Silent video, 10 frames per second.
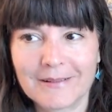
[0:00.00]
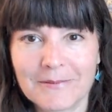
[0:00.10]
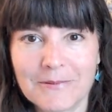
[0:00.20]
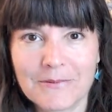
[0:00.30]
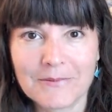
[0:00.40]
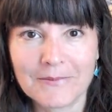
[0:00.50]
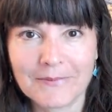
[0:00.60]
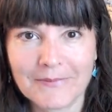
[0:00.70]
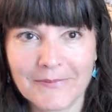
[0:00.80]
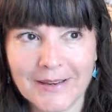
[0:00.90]

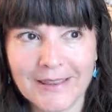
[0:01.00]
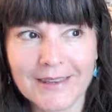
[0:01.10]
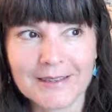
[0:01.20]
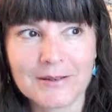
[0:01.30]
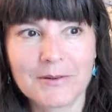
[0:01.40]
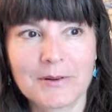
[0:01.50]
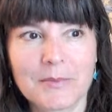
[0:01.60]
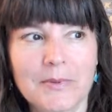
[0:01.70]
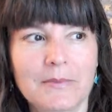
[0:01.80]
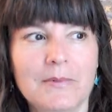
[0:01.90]
in this
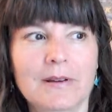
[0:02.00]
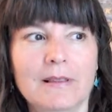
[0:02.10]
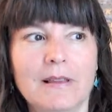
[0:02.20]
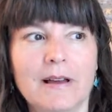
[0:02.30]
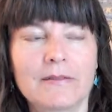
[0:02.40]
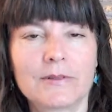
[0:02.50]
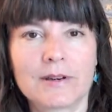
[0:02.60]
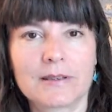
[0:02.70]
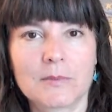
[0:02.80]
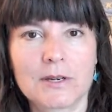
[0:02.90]
group of where the live
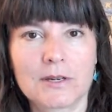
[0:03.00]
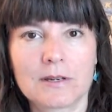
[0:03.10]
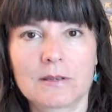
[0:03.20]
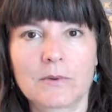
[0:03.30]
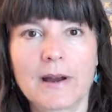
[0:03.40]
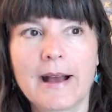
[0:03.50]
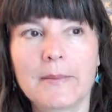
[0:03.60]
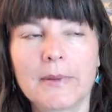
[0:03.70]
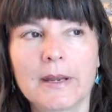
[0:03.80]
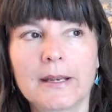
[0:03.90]
transmissions were
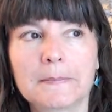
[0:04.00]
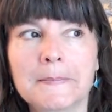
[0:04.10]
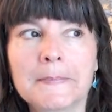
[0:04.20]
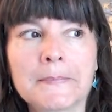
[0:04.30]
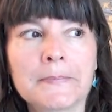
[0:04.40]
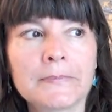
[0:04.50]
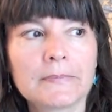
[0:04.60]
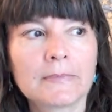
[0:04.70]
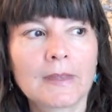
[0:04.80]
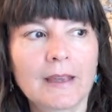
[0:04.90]
happening
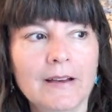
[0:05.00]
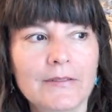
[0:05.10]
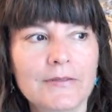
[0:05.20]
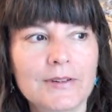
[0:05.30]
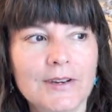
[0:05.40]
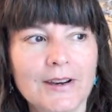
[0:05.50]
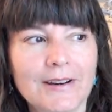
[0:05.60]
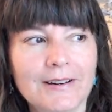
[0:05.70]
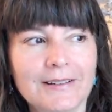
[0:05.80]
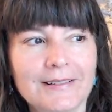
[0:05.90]
have
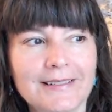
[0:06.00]
shared